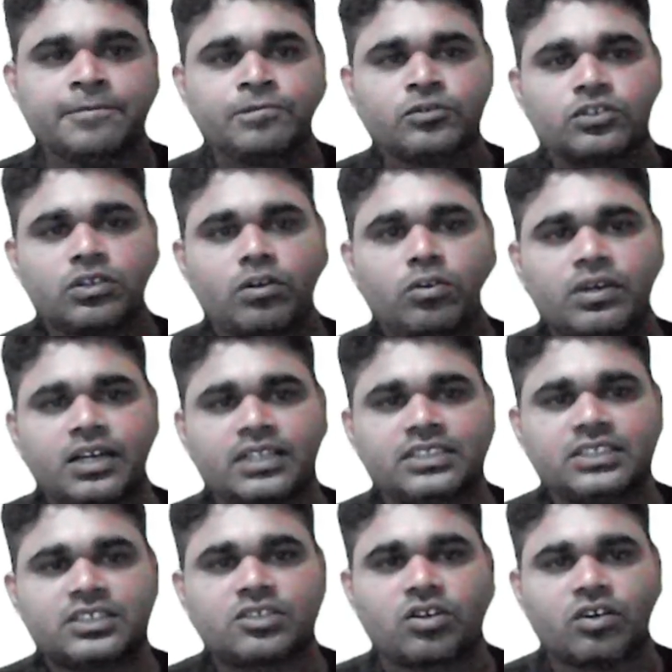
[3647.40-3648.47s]
So, look at
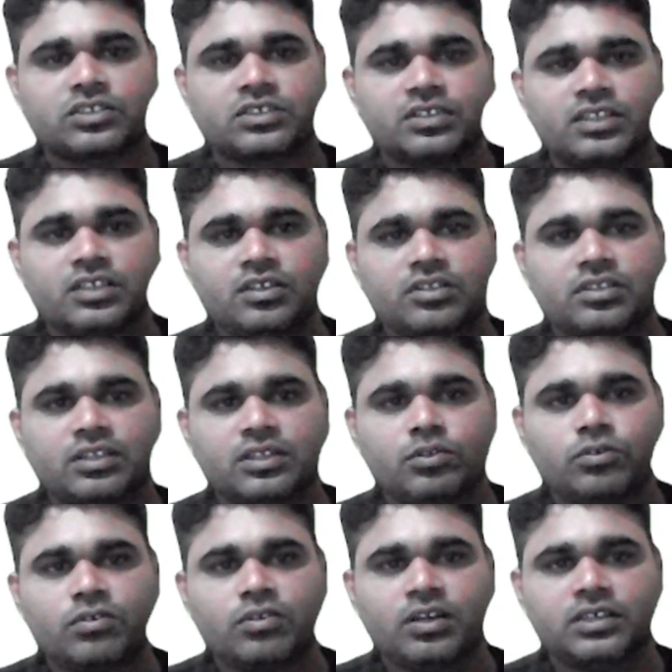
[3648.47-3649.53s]
this structure, here the
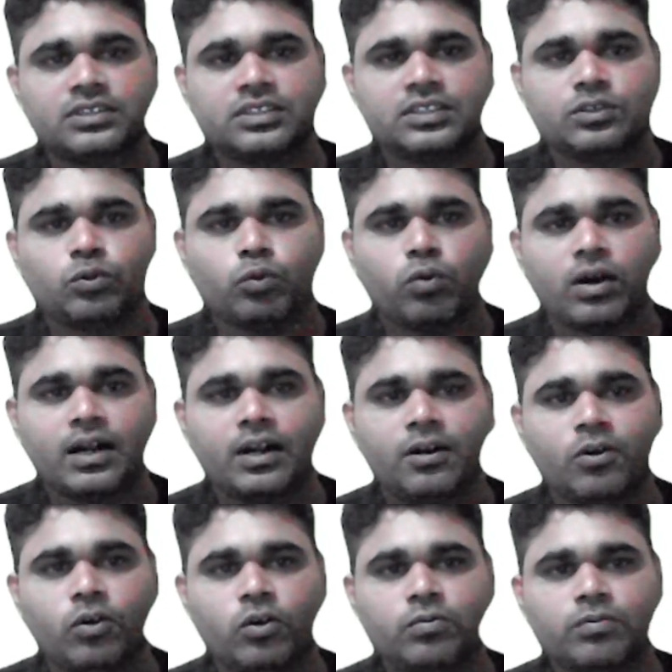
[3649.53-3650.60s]
nucleus is one
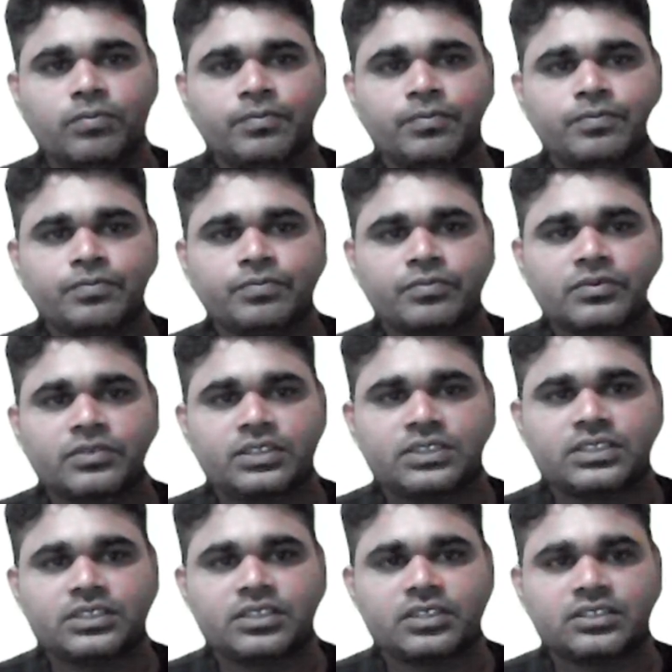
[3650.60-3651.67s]
lobe, this
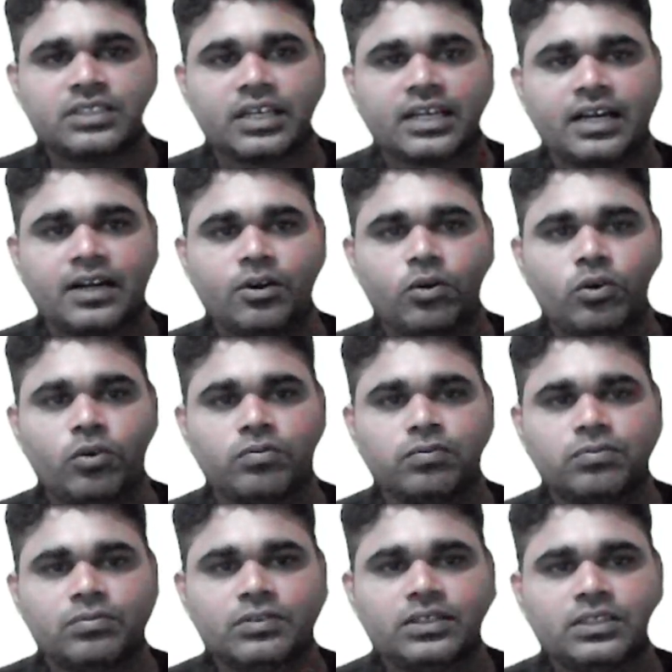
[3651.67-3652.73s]
is the second
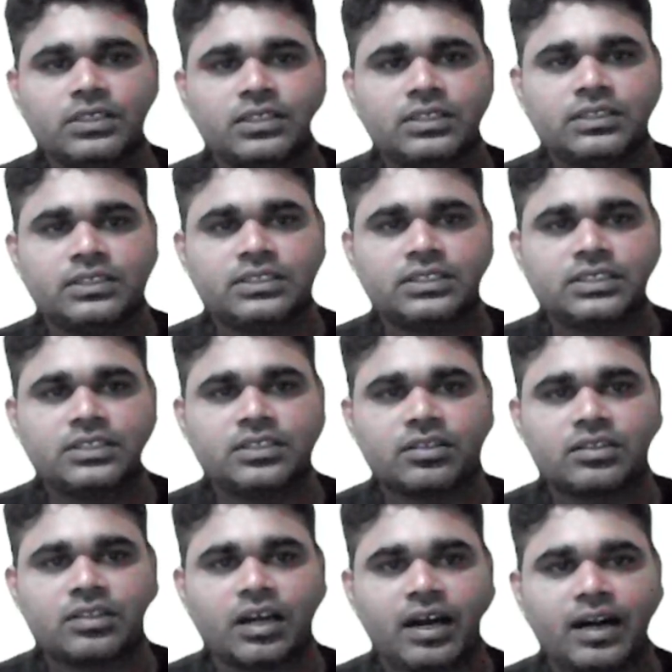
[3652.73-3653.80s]
lobe, this is
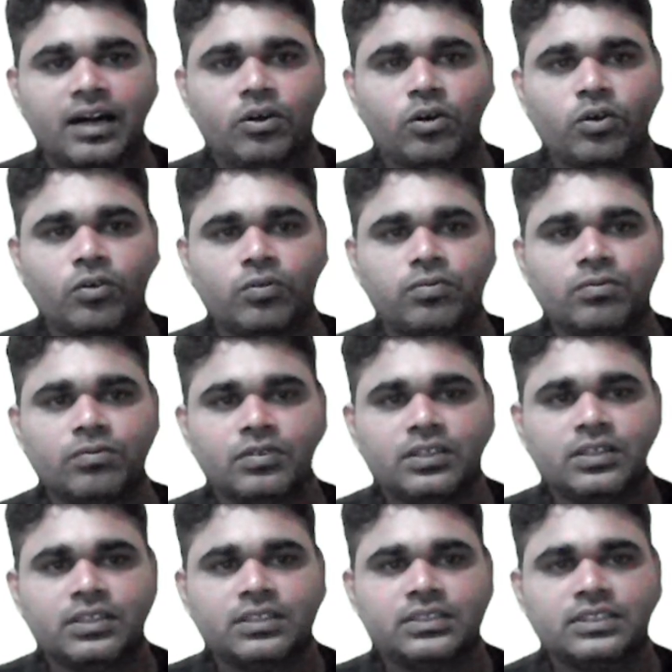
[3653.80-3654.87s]
the third lobe,
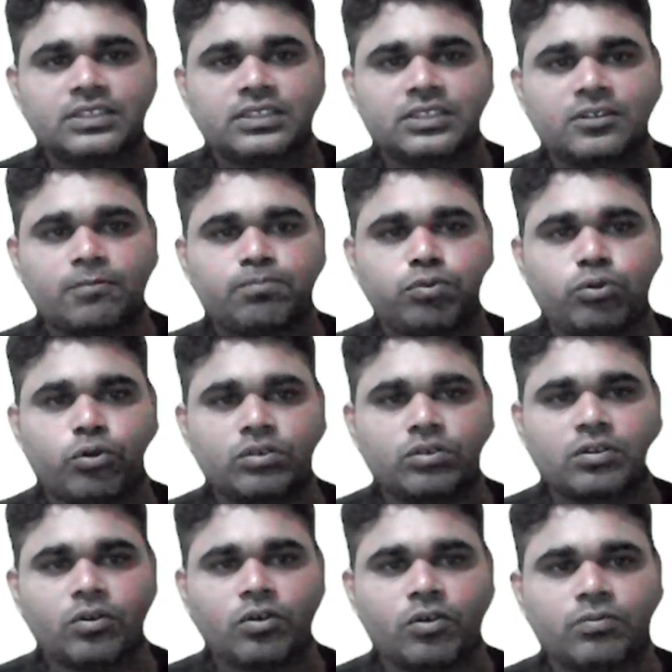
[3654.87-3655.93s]
this is the
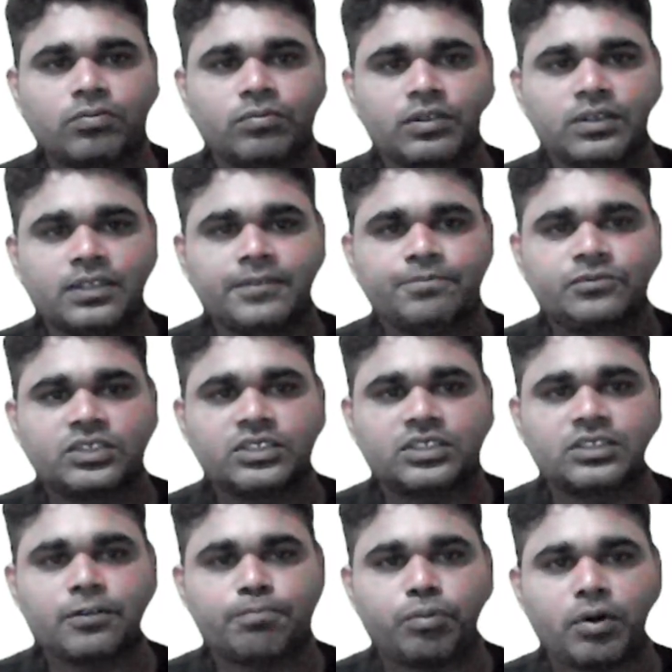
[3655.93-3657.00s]
fourth lobe, this is
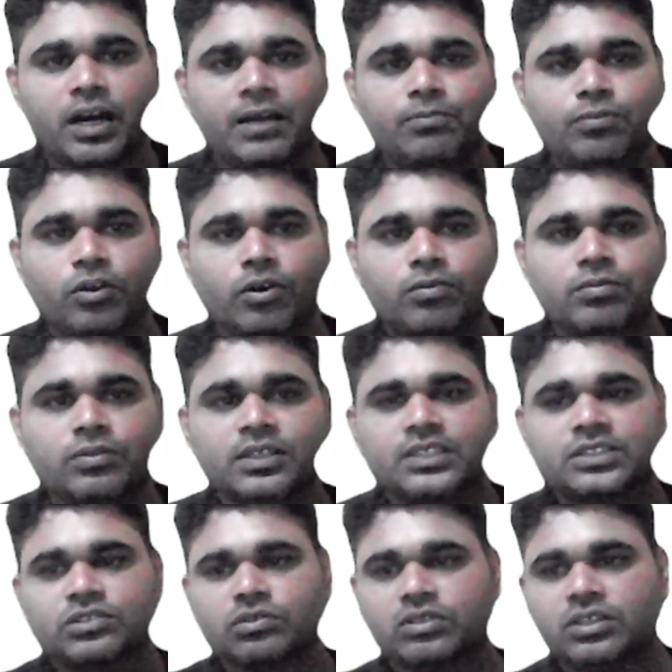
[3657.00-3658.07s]
the fifth lobe.
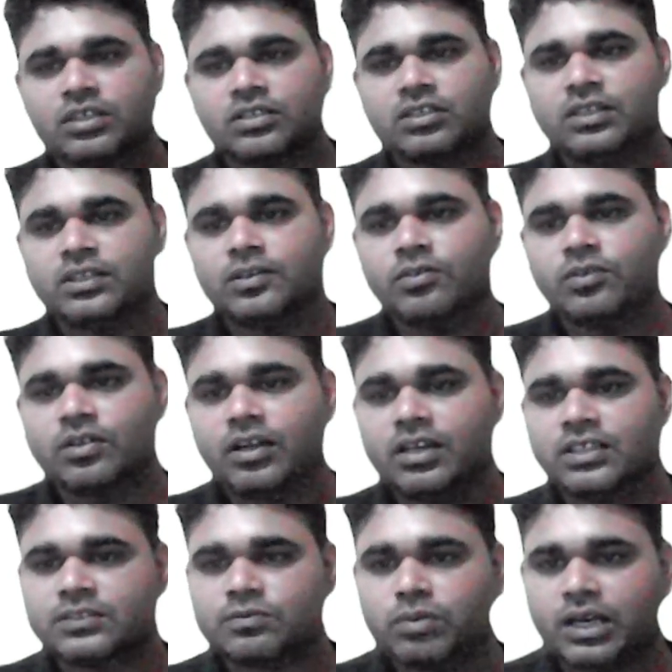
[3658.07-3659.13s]
So, here the
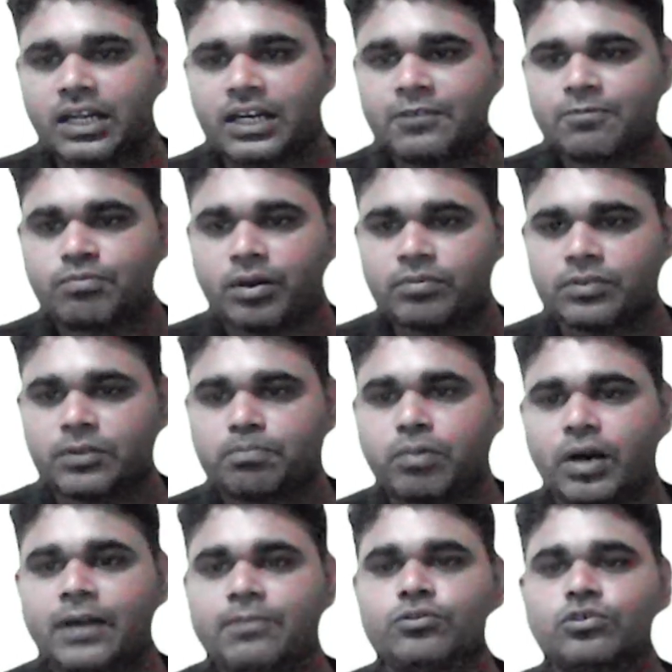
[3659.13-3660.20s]
nucleus varied from the
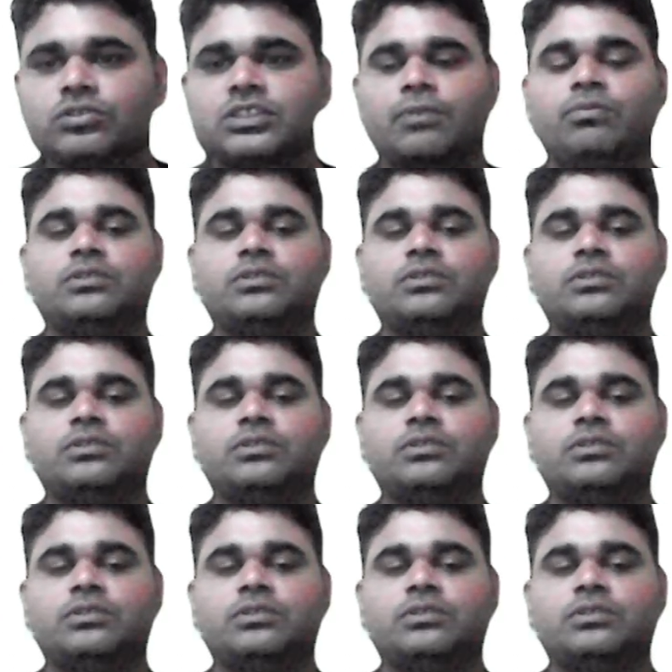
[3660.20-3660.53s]
5 to 7,